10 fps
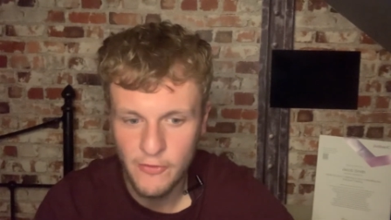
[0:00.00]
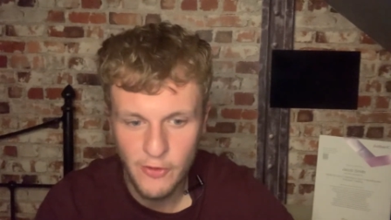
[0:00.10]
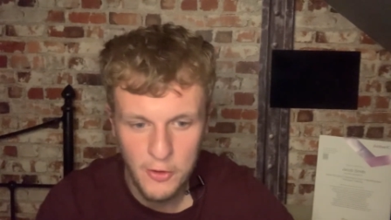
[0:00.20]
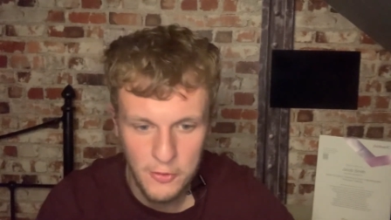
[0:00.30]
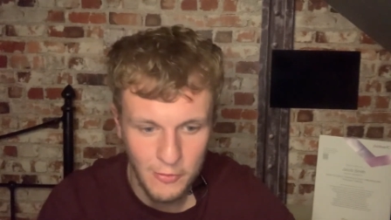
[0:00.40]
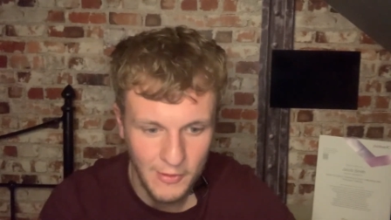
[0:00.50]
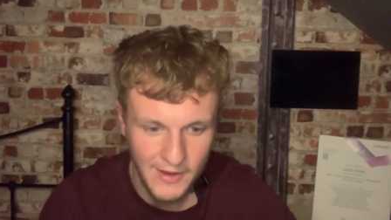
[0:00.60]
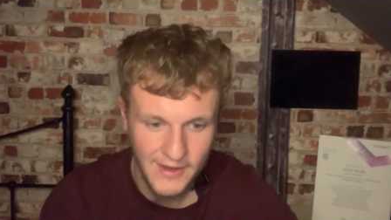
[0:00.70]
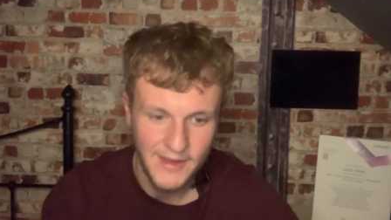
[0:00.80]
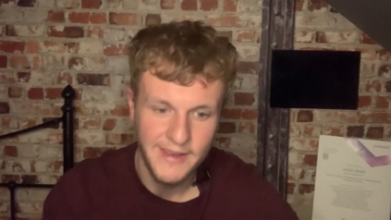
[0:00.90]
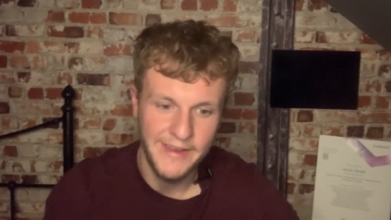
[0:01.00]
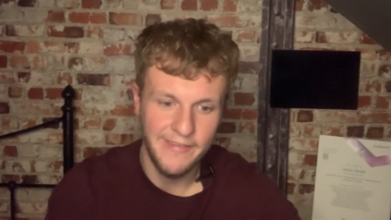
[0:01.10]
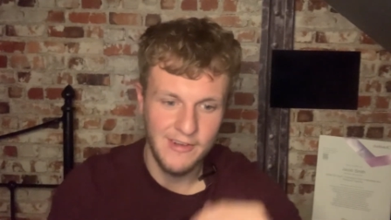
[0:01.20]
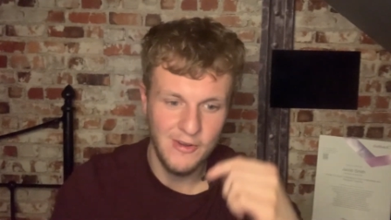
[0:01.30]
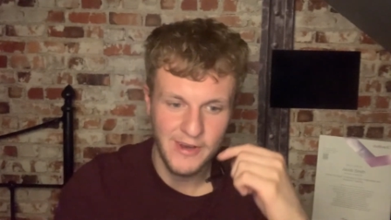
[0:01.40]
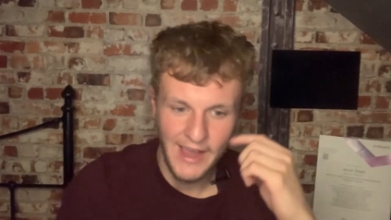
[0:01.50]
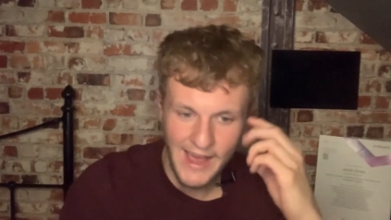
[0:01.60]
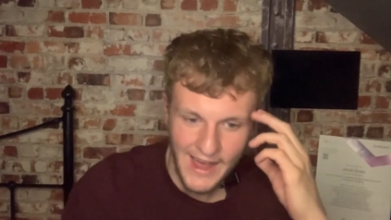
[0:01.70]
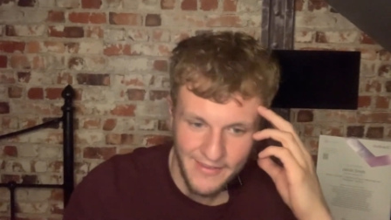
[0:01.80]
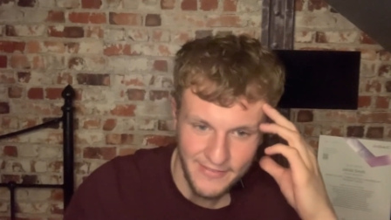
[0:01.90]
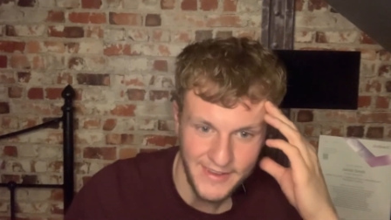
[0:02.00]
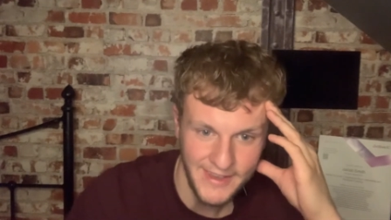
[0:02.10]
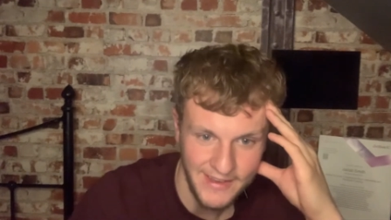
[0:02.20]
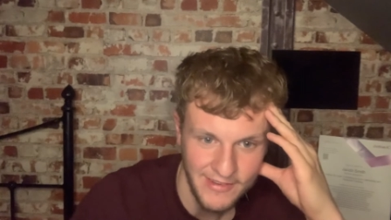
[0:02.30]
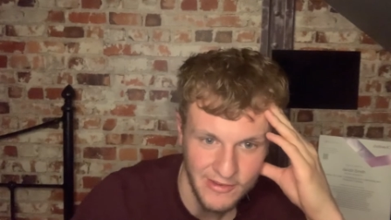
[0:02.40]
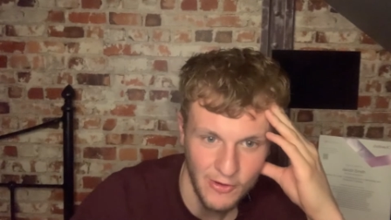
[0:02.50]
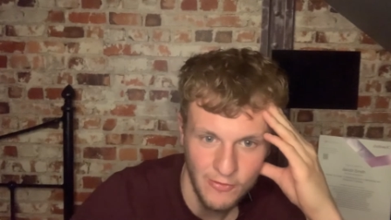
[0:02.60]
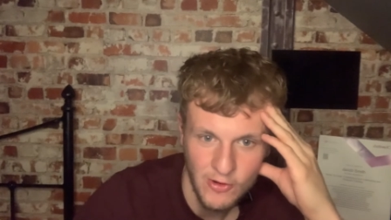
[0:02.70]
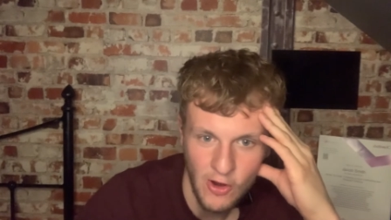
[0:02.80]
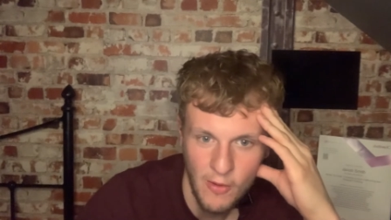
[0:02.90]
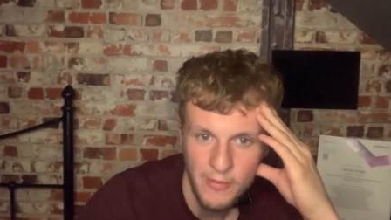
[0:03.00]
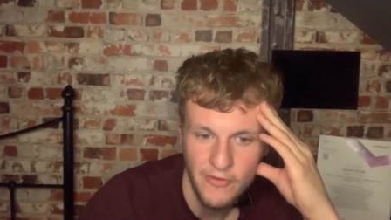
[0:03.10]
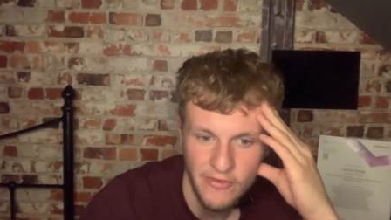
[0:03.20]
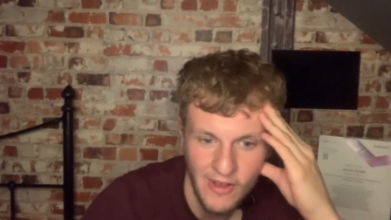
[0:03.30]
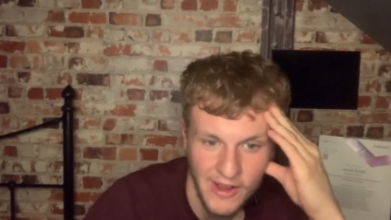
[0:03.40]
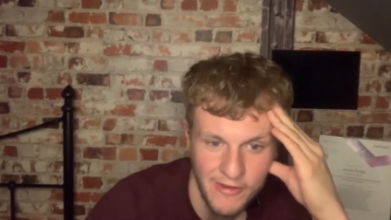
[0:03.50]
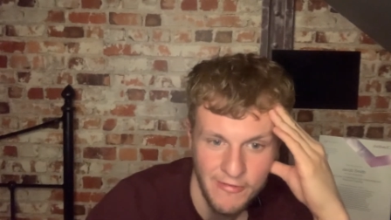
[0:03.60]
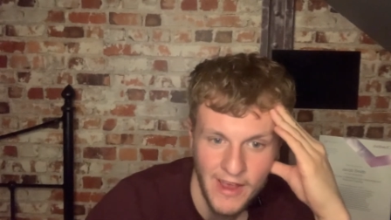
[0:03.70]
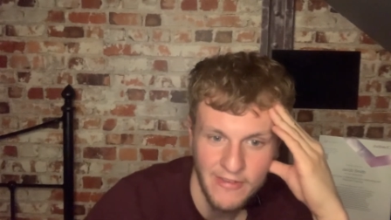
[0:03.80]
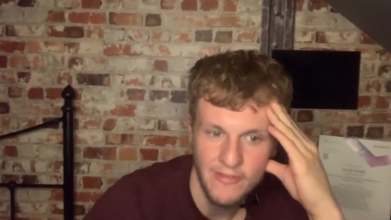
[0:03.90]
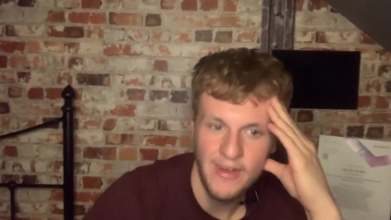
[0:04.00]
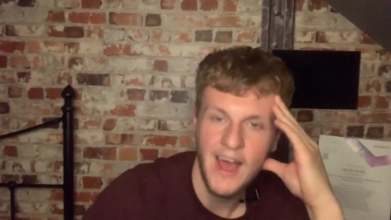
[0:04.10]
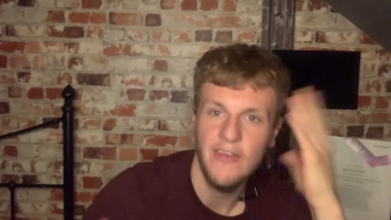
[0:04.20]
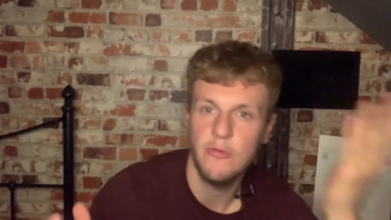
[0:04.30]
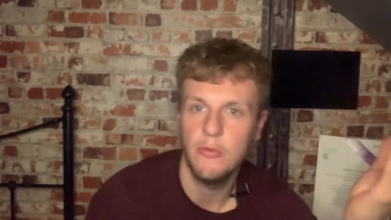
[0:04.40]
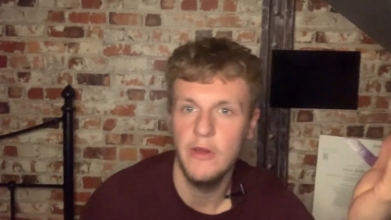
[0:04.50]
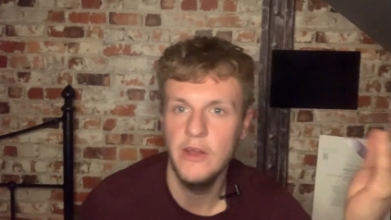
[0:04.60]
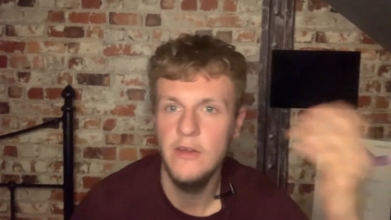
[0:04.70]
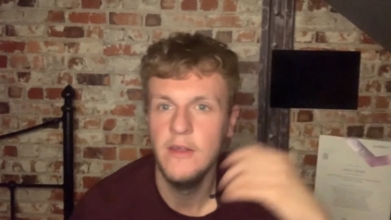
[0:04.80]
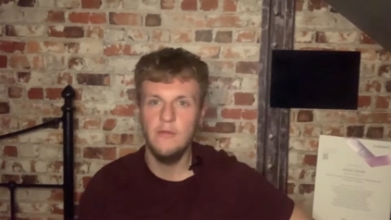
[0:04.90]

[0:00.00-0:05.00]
do is look at the sort of common side effects of aspirin,